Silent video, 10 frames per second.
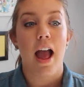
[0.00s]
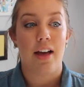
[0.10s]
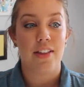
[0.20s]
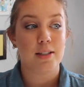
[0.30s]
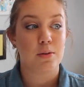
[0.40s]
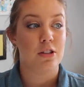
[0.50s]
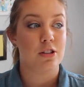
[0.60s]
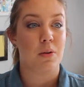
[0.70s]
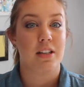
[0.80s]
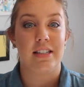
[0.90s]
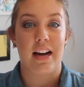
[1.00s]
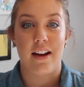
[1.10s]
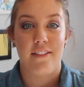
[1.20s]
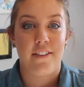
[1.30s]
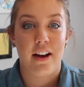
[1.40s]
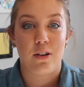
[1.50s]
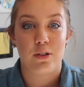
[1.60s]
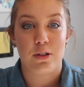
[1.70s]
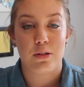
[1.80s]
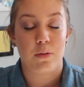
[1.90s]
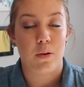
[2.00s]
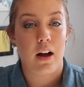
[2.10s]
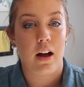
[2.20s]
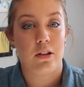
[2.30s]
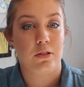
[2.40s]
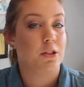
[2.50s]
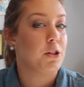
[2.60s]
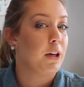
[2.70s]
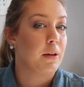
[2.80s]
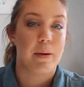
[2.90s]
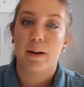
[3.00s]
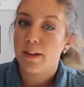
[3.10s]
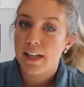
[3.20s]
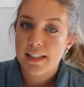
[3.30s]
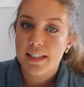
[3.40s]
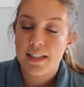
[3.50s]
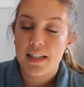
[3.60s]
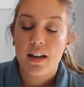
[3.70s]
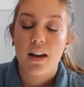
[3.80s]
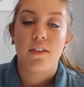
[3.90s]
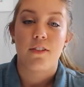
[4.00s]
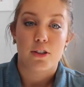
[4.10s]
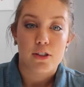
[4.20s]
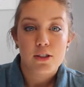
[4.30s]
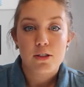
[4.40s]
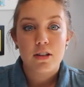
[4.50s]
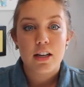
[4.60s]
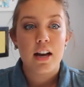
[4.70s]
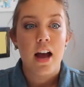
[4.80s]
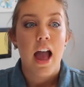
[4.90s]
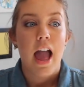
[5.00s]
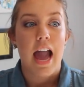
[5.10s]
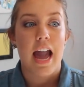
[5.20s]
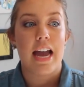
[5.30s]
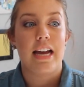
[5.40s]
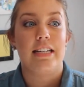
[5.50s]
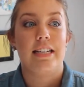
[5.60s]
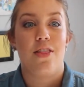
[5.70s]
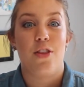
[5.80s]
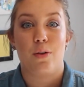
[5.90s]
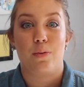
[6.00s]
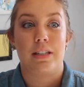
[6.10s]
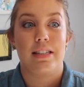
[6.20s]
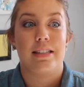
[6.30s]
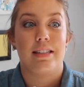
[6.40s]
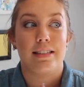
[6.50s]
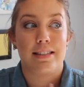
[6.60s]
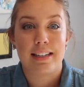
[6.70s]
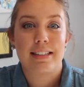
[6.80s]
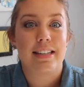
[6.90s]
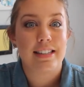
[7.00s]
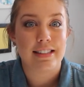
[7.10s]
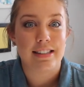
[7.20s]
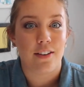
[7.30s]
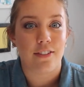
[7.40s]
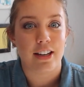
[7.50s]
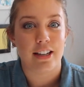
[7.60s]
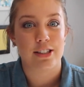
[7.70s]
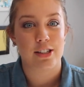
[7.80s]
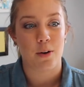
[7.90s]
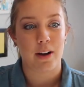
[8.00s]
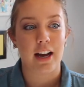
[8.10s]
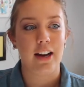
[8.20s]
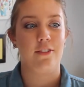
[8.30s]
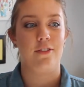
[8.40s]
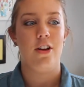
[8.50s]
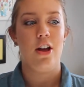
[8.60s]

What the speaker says: And that's one of those ones that I found during bed rest for surgery, and there was 6 seasons of it, and so I kind of